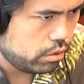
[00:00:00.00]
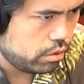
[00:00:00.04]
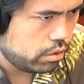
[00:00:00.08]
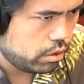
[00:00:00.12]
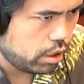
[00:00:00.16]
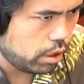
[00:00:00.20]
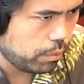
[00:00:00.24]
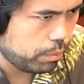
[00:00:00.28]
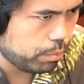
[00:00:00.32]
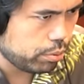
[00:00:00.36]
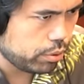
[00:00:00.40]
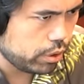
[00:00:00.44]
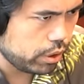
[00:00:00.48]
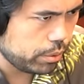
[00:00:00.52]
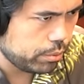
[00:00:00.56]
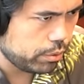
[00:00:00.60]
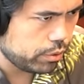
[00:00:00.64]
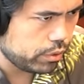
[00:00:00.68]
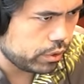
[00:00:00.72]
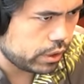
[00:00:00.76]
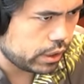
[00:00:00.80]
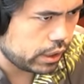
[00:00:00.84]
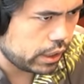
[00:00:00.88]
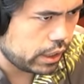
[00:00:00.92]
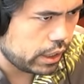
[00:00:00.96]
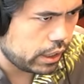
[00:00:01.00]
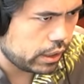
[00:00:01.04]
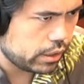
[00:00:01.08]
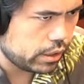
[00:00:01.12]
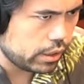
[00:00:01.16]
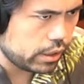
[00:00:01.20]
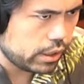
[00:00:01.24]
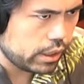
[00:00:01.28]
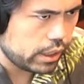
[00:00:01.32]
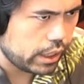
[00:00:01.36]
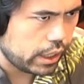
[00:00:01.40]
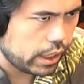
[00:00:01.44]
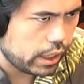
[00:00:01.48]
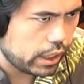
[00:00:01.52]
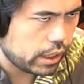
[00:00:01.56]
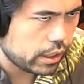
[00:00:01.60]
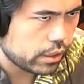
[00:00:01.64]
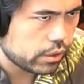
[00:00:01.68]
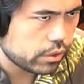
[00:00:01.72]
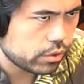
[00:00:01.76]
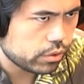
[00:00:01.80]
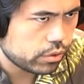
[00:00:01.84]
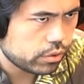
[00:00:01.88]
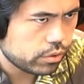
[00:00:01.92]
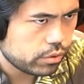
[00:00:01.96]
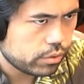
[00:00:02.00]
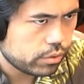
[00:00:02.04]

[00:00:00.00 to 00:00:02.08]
I'll pre-move this in case he takes